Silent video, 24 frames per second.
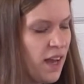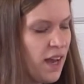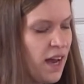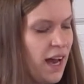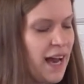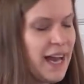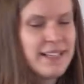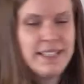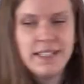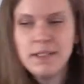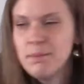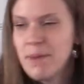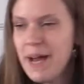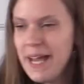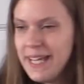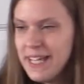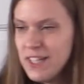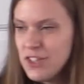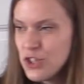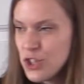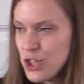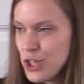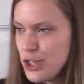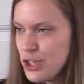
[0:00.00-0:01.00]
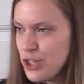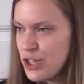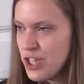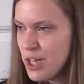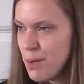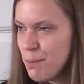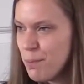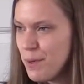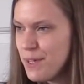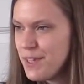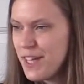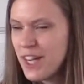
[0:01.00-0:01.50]
I did my
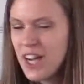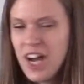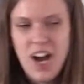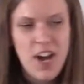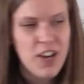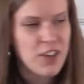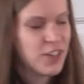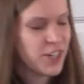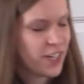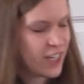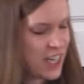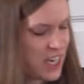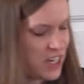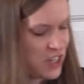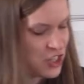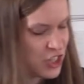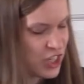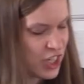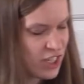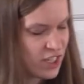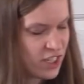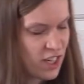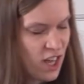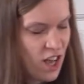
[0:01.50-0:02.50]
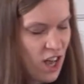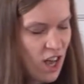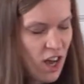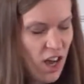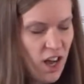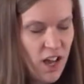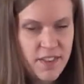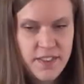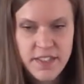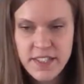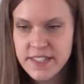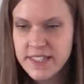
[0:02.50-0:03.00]
internship with a congregation
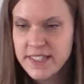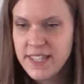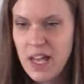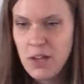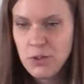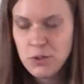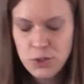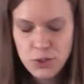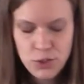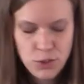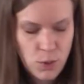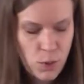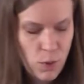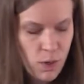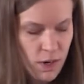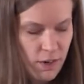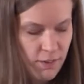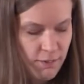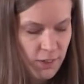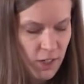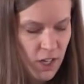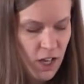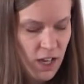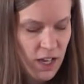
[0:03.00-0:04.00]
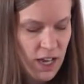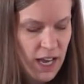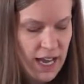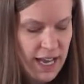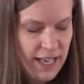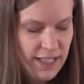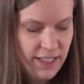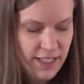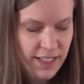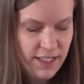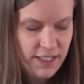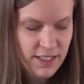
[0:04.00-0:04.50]
on the south shore of Long
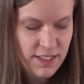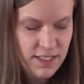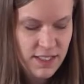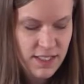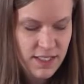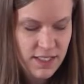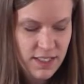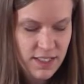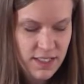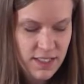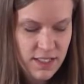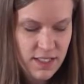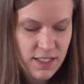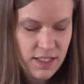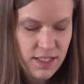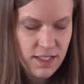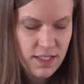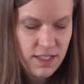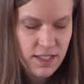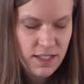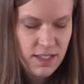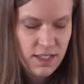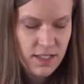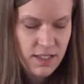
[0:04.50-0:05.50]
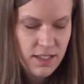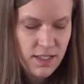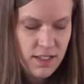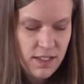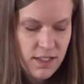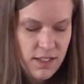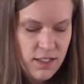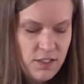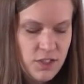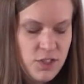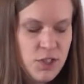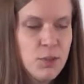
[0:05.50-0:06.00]
Island.
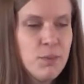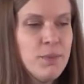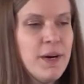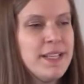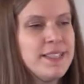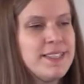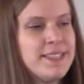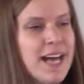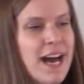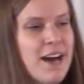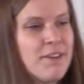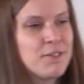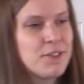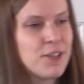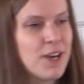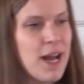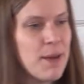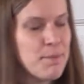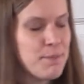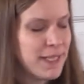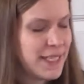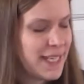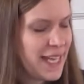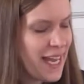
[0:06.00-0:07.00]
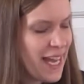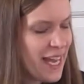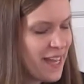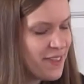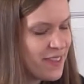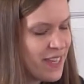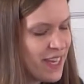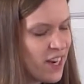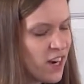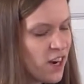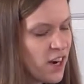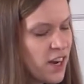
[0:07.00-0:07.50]
2 months after I began
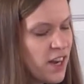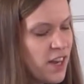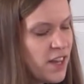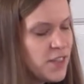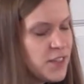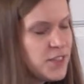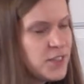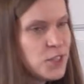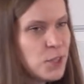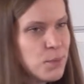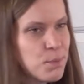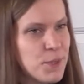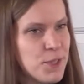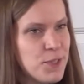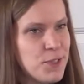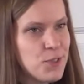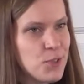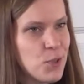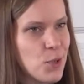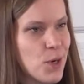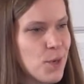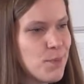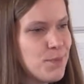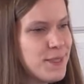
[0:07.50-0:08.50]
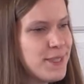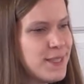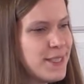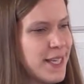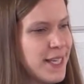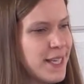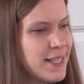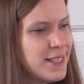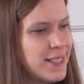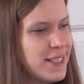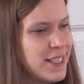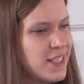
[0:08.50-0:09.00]
there, Superstorm
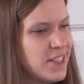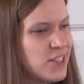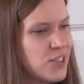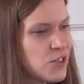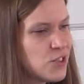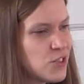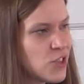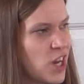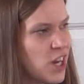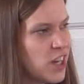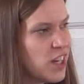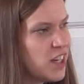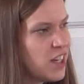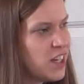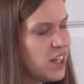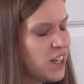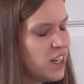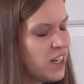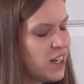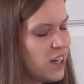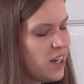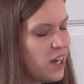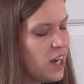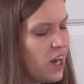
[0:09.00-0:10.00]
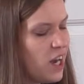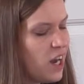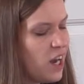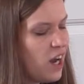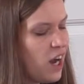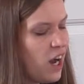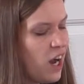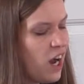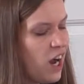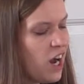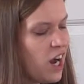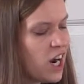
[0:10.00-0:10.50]
Sandy struck
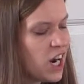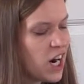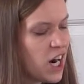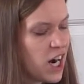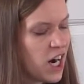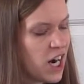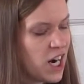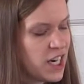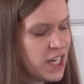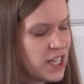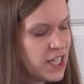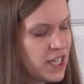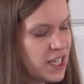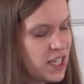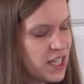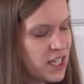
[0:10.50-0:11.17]
hard.